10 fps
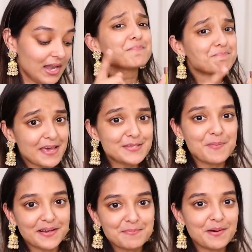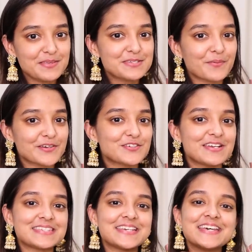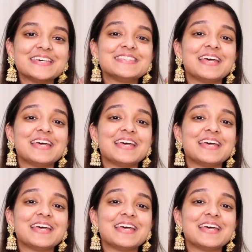The best part about this moisturizer is